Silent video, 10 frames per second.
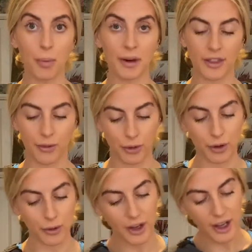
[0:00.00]
at the
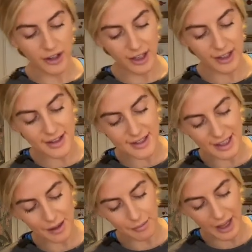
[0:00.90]
root. You can see
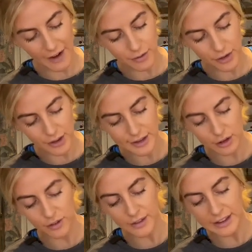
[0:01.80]
I'm left with these
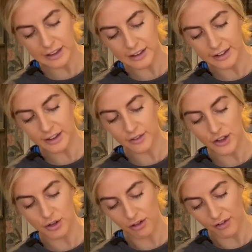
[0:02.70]
lovely little
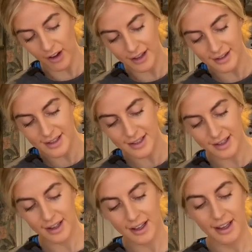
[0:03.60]
individual fans.
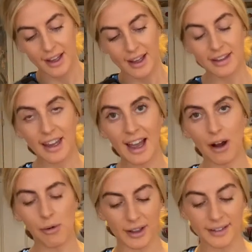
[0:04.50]
And
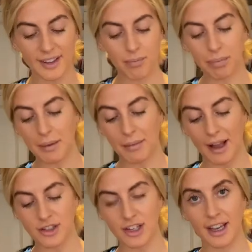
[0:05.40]
now, as if by
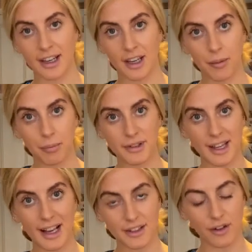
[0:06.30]
magic,
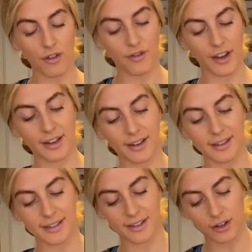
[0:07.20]
protecting our
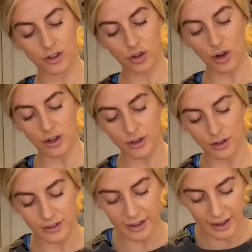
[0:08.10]
fingers, tucked
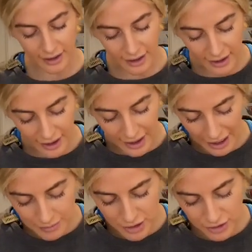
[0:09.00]
under,
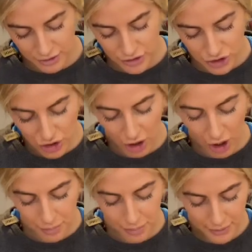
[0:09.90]
I'm just going to
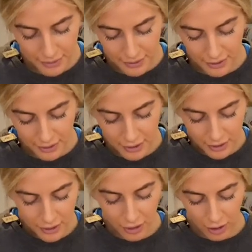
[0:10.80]
chop
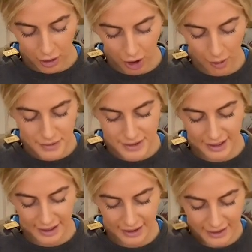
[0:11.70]

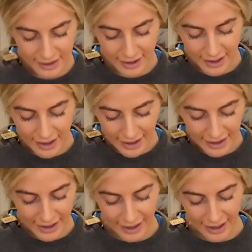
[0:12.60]
opposite,
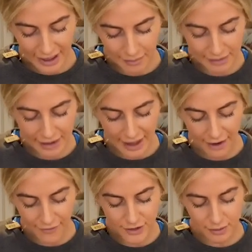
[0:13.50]
and I'm
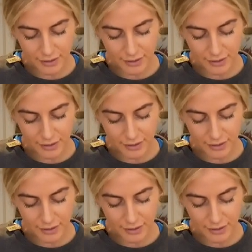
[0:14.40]
left with a